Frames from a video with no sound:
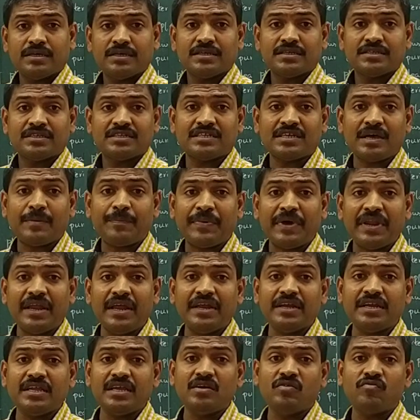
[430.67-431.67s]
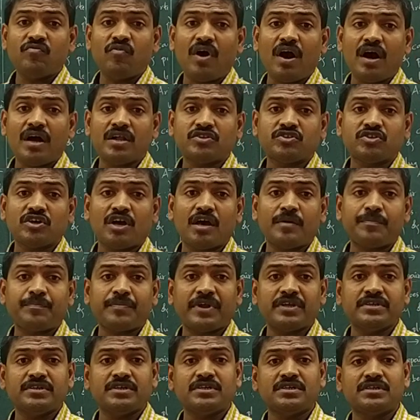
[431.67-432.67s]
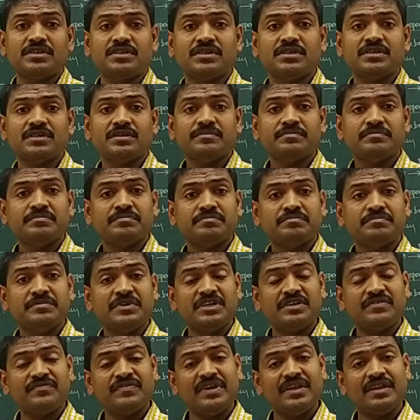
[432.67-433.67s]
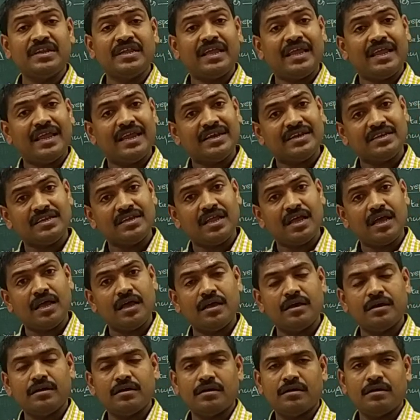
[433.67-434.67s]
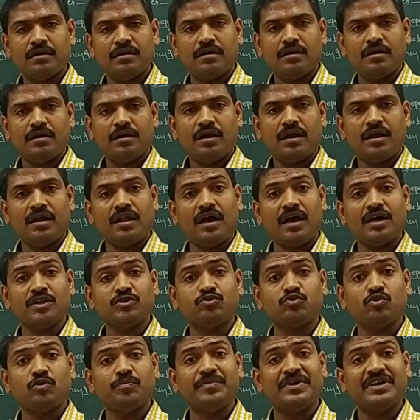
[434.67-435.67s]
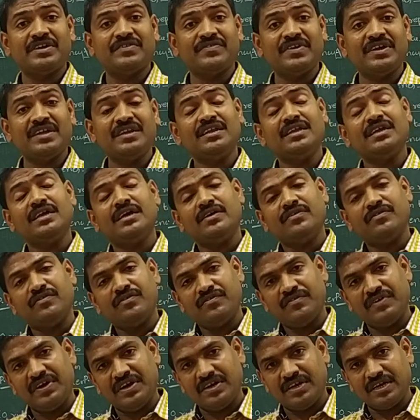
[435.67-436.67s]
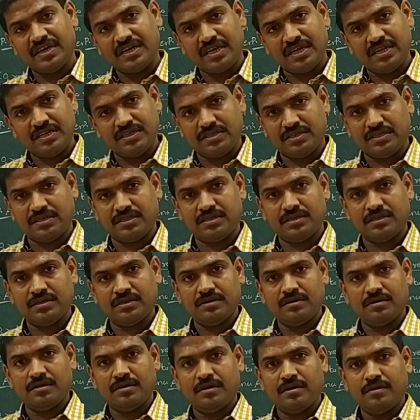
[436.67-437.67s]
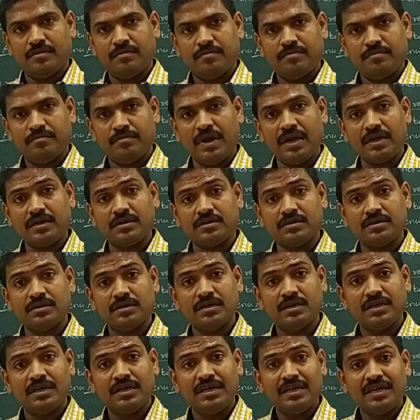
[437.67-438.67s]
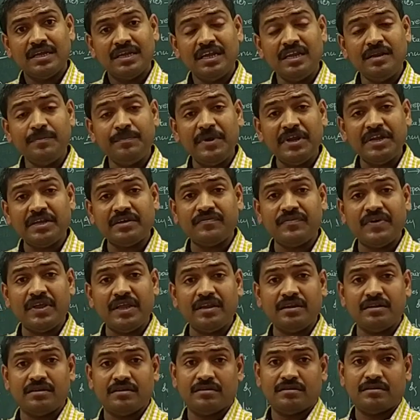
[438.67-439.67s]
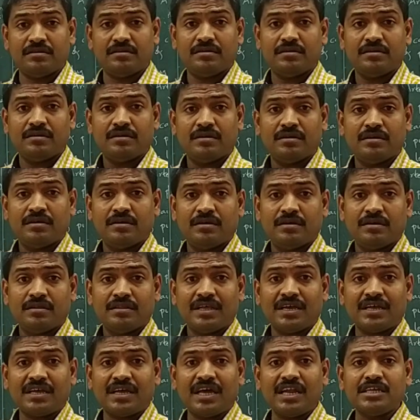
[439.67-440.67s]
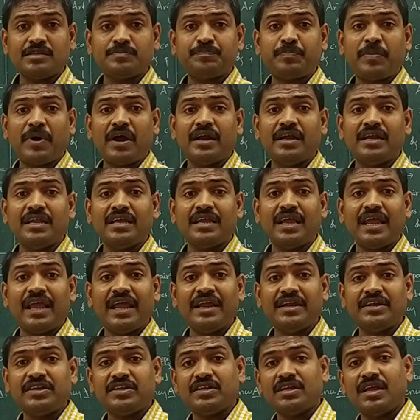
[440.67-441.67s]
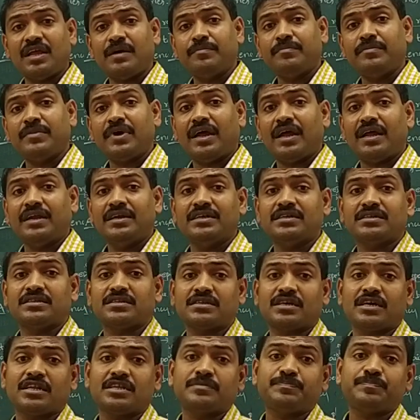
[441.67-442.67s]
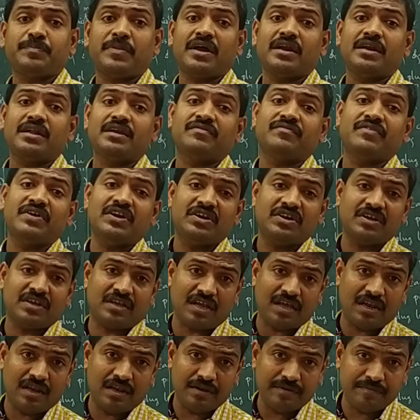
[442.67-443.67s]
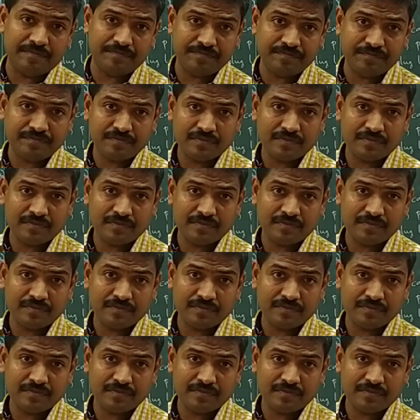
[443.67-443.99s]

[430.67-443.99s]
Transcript: separating valves are present between atria and also between ventricles. But in between the corresponding atrium and its corresponding ventricle,